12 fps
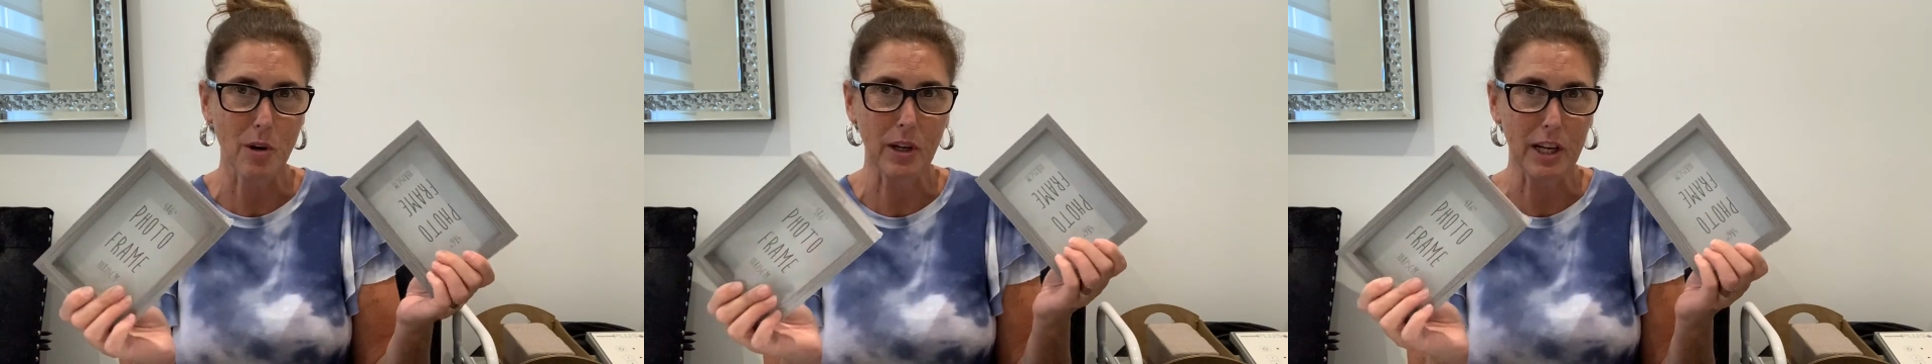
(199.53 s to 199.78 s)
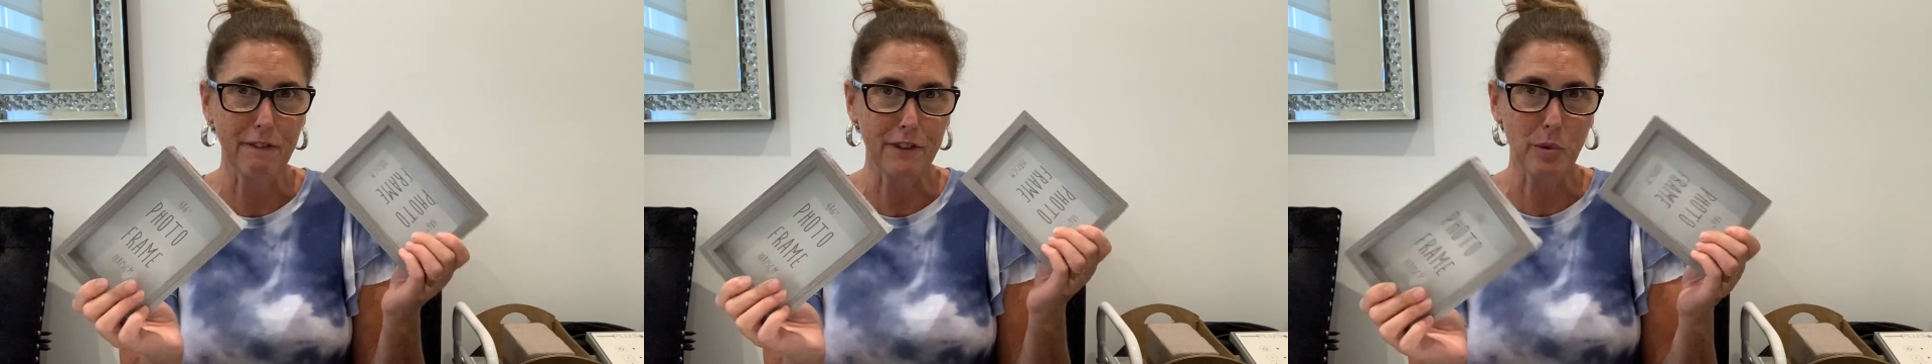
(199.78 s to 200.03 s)

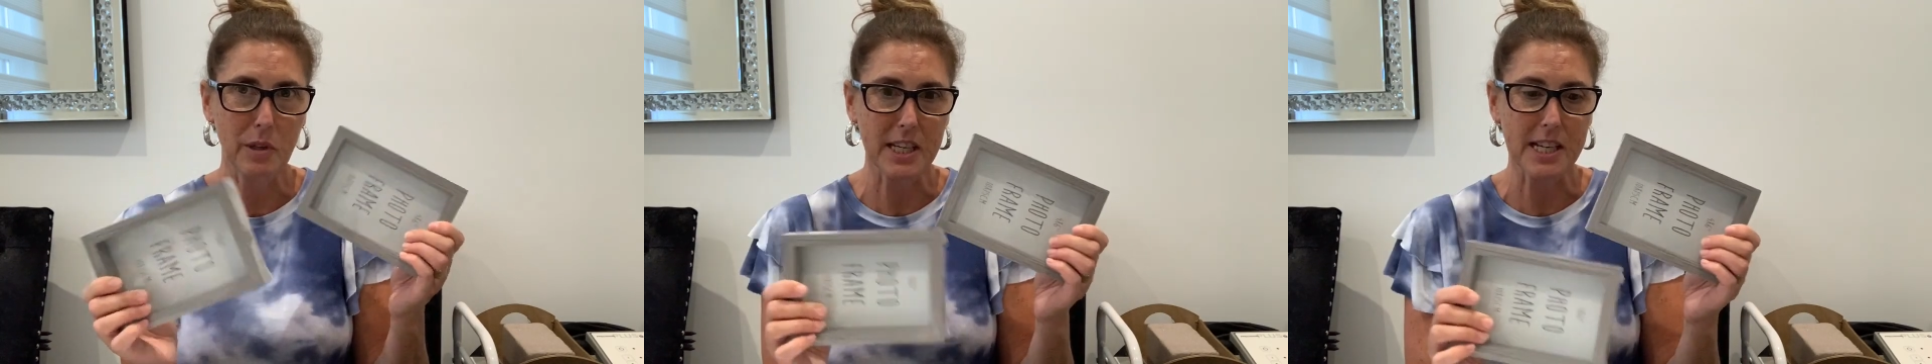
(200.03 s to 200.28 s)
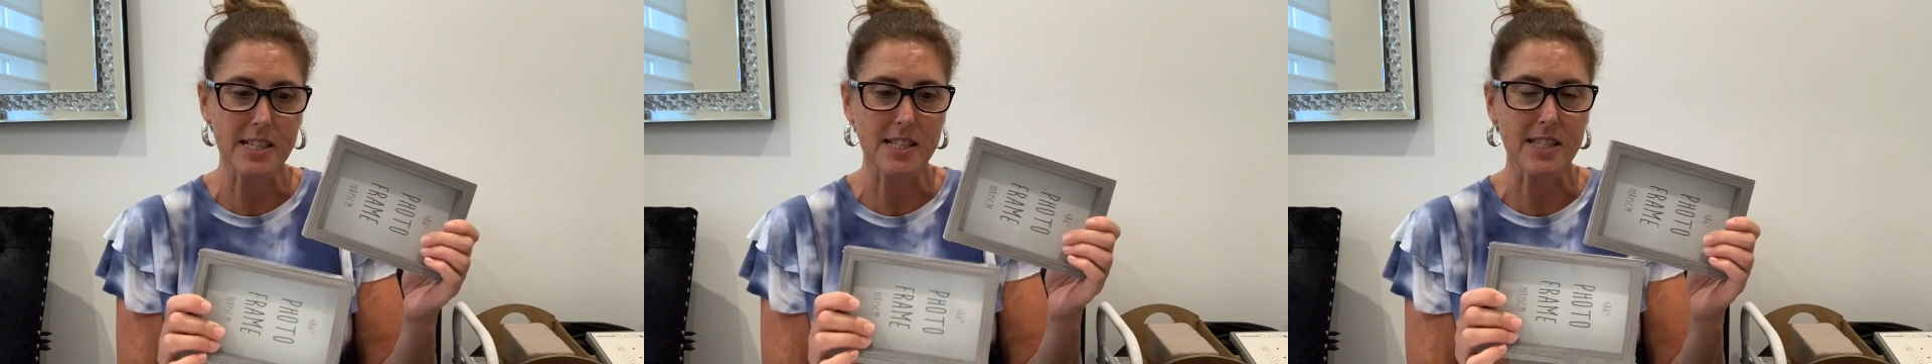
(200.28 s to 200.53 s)
getting a few of
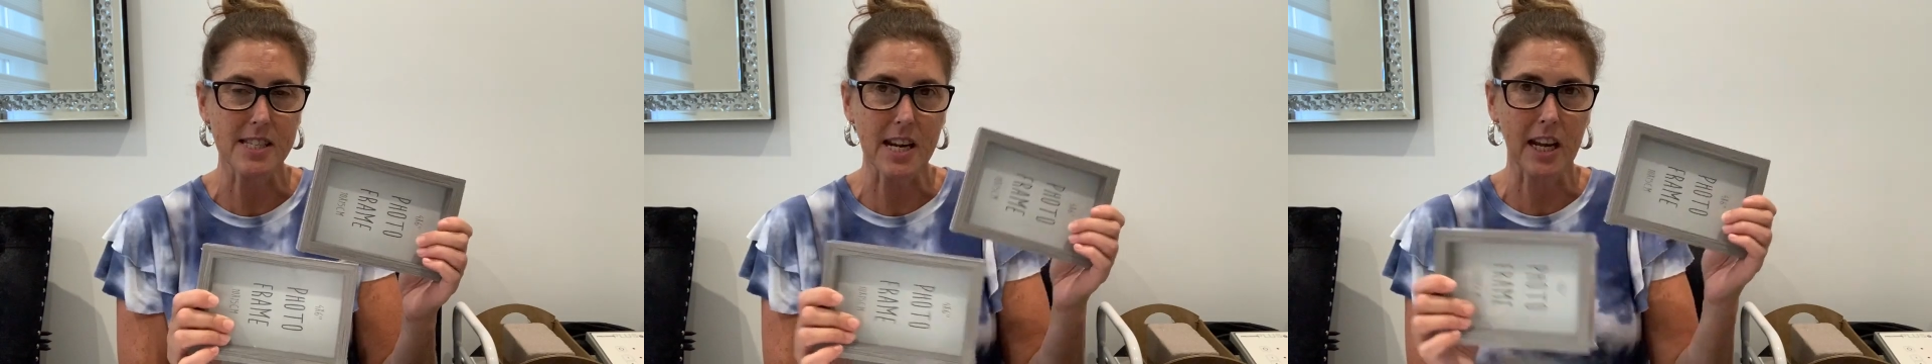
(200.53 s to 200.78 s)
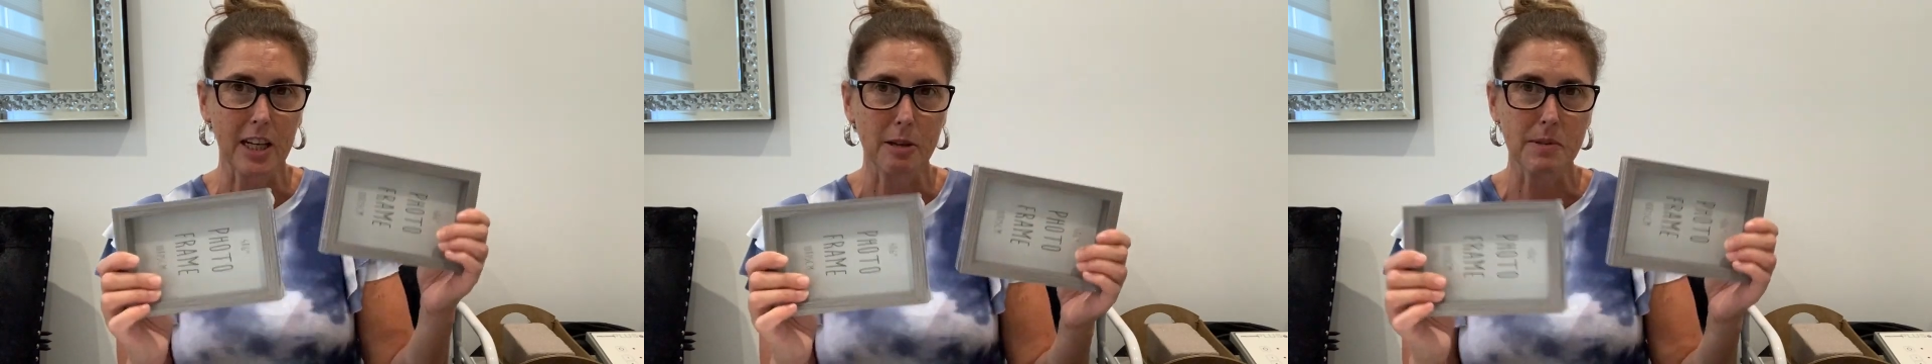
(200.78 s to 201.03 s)
these and
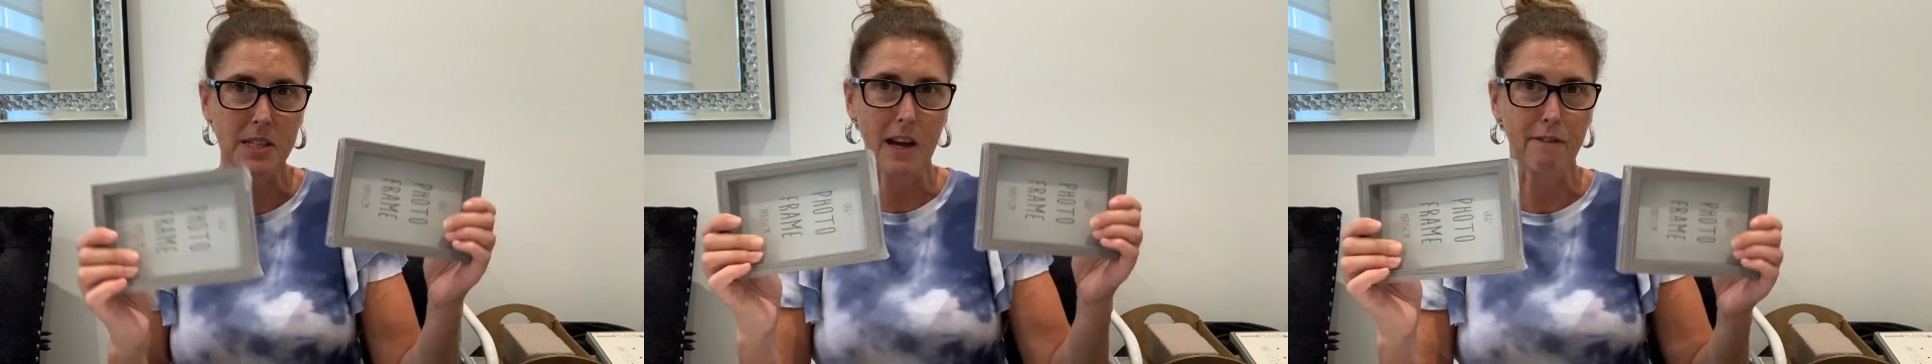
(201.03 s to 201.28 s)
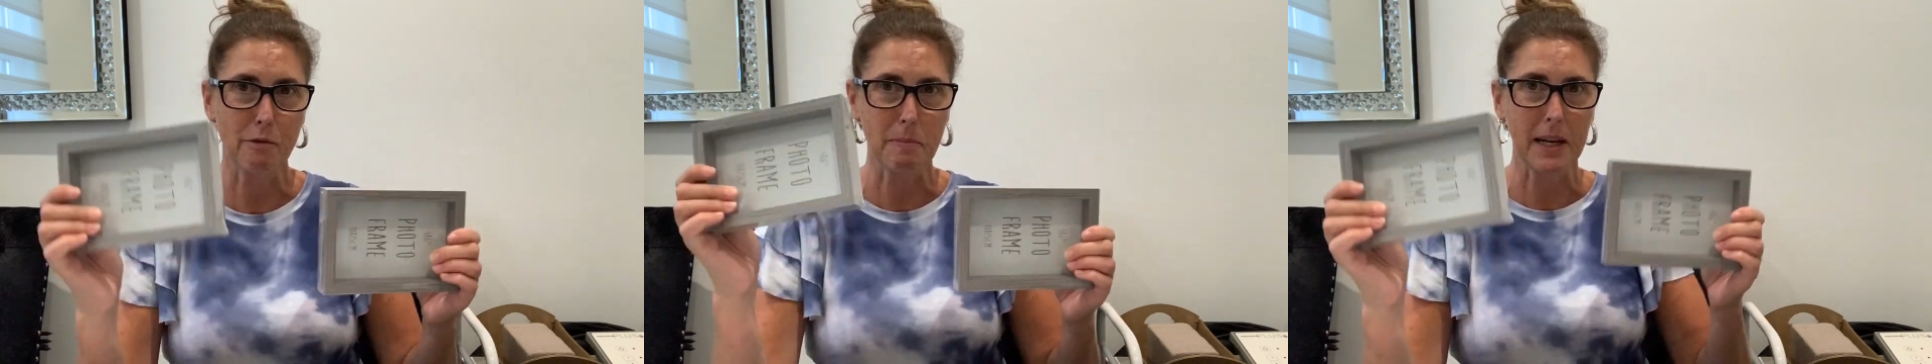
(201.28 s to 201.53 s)
stacking them
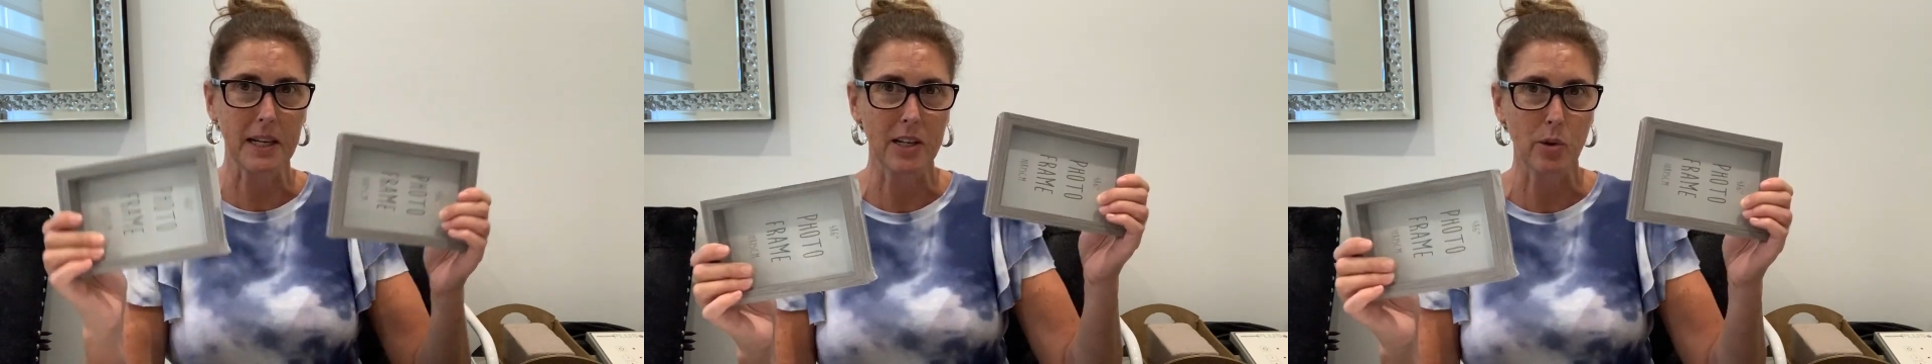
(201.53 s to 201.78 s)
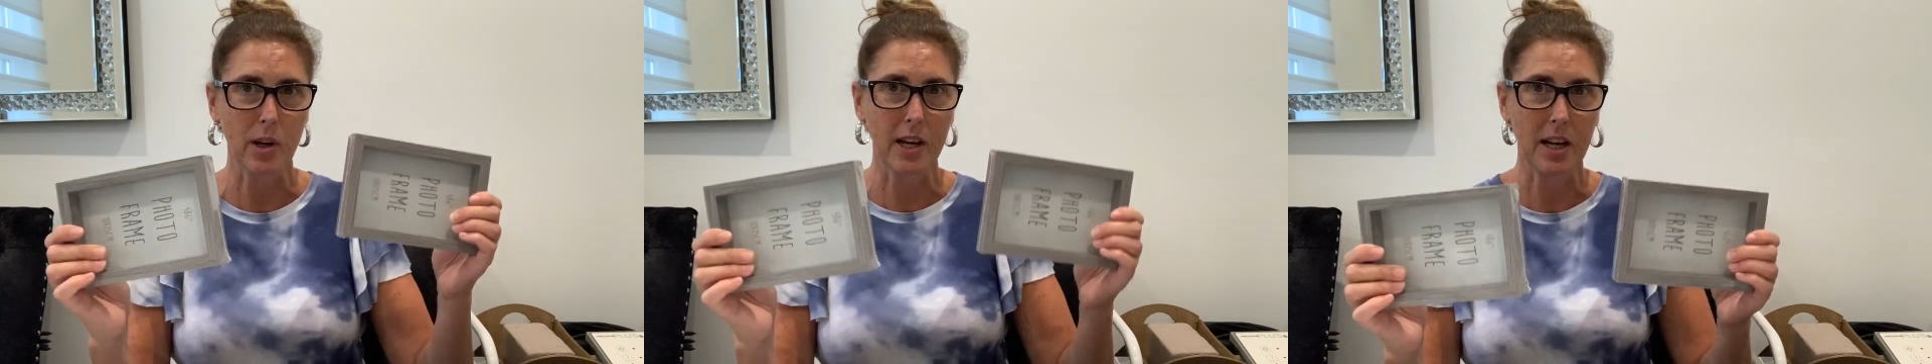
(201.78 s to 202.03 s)
together and making